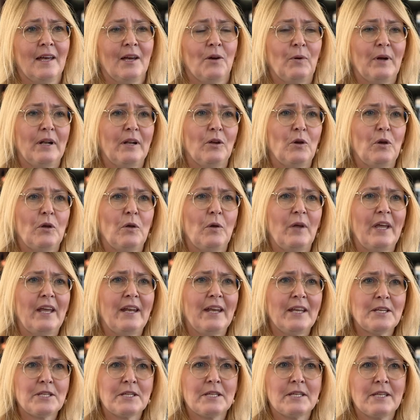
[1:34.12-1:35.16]
Well, it
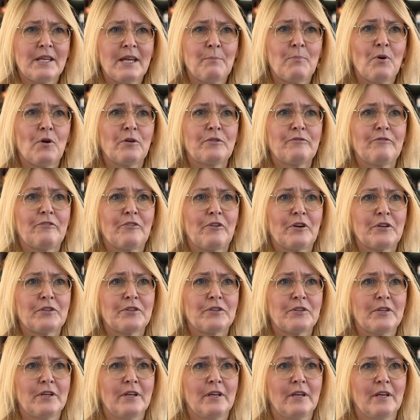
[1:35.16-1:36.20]
is important for
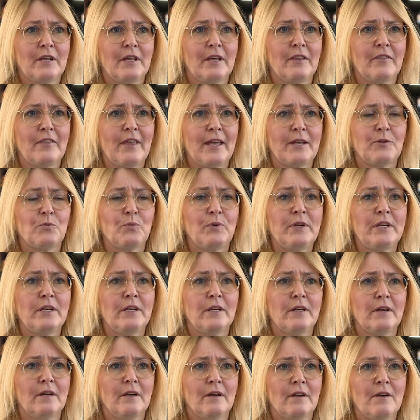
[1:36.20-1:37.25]
us that we
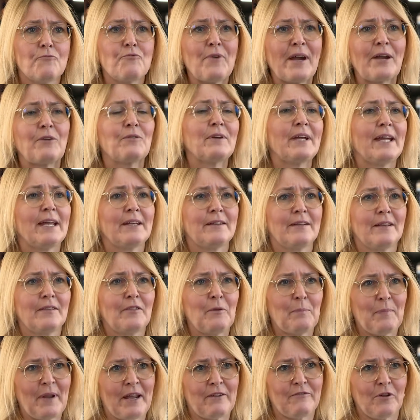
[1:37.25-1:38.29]
regulate
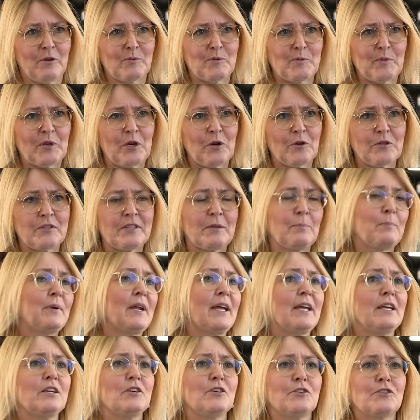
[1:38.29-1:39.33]
the platforms because they
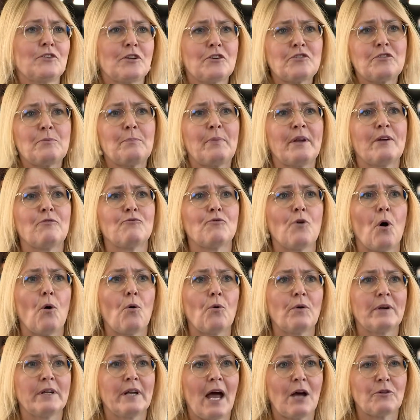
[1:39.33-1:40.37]
play such a big
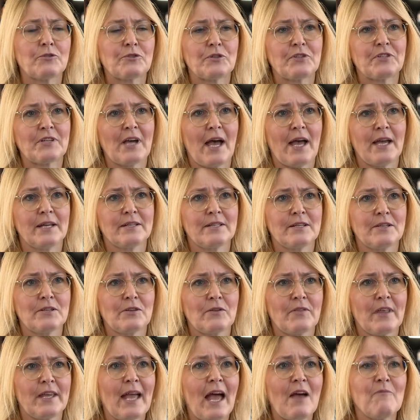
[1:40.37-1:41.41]
role in our society. So
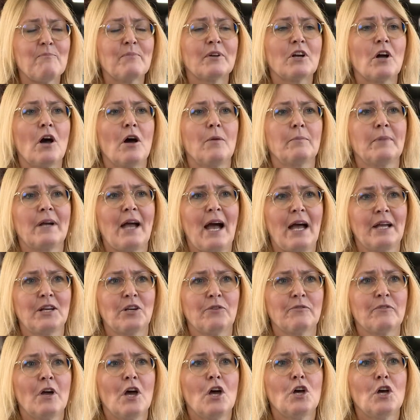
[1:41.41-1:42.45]
they have become kind of